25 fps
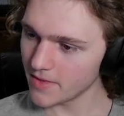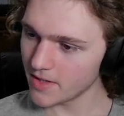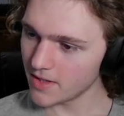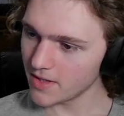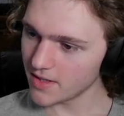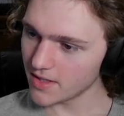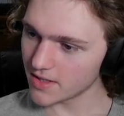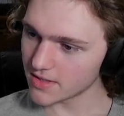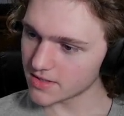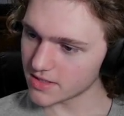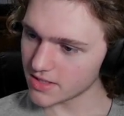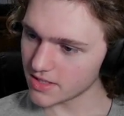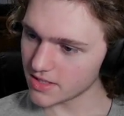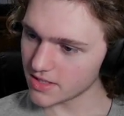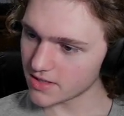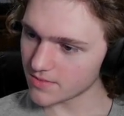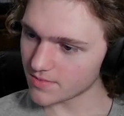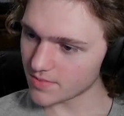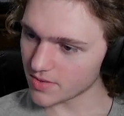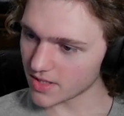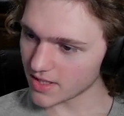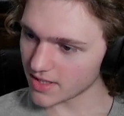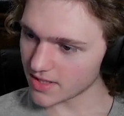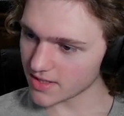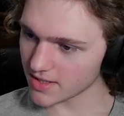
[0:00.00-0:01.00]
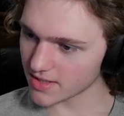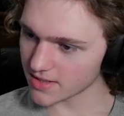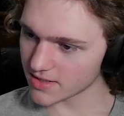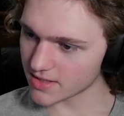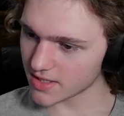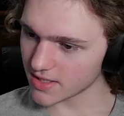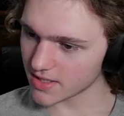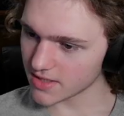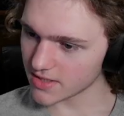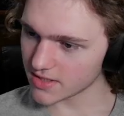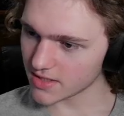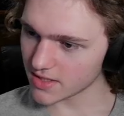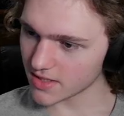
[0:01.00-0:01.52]
He hasn't eaten a plant that
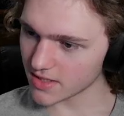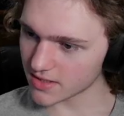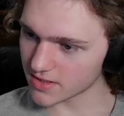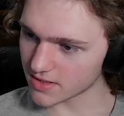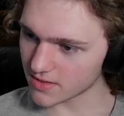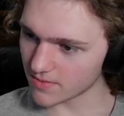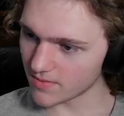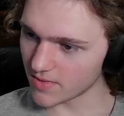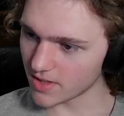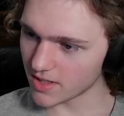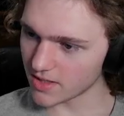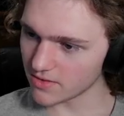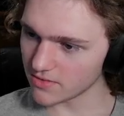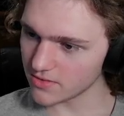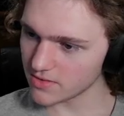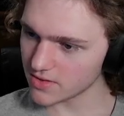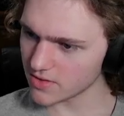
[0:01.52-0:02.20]
tastes like tomatoes.